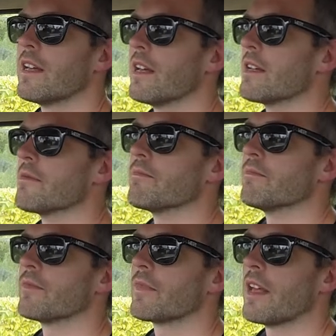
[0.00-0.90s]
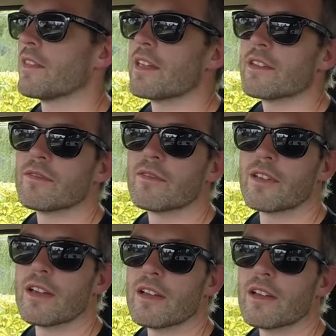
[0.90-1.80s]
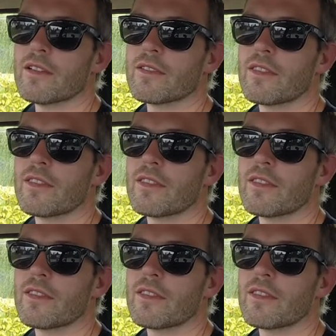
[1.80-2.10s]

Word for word: um, and then uh,